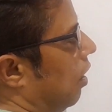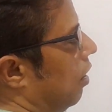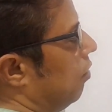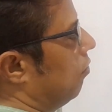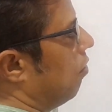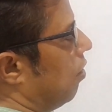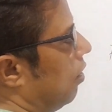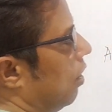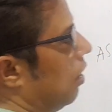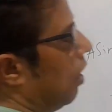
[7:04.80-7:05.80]
third
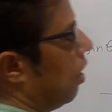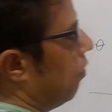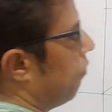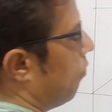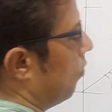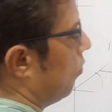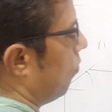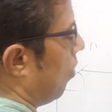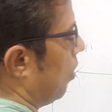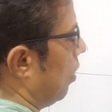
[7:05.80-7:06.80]
quadrant, and fourth
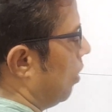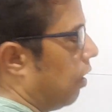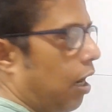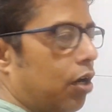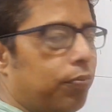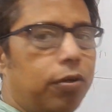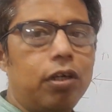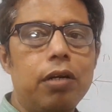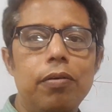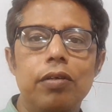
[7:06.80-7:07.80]
quadrant. I hope you
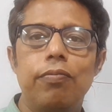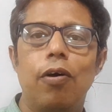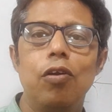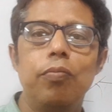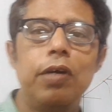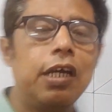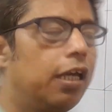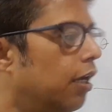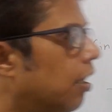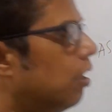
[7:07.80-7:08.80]
can able to follow me.
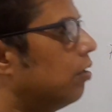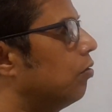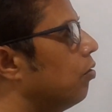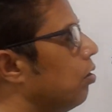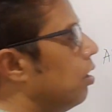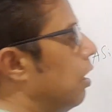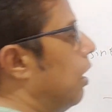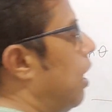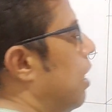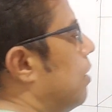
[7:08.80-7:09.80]
So
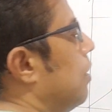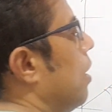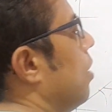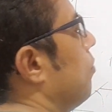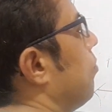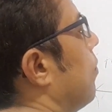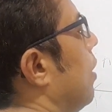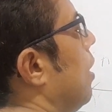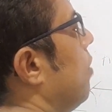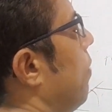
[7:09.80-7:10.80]
let's say
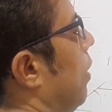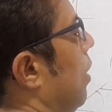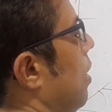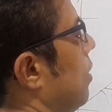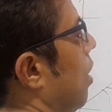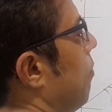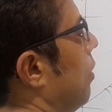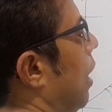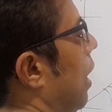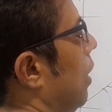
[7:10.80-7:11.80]
this vector is having
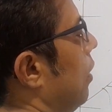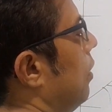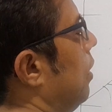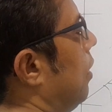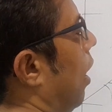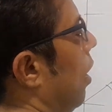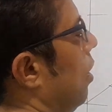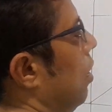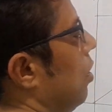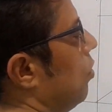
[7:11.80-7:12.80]
the angle theta.
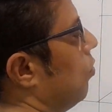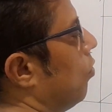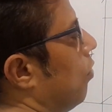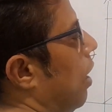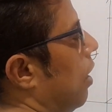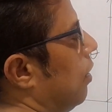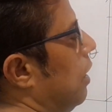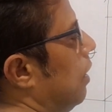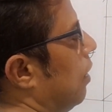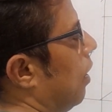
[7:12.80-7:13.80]
So here
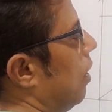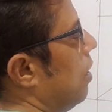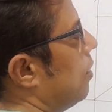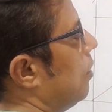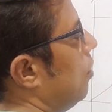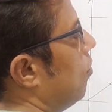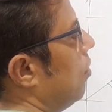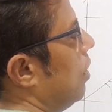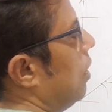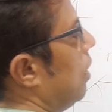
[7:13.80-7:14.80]
theta is 0
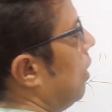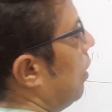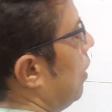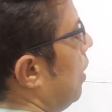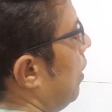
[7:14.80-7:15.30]
degree,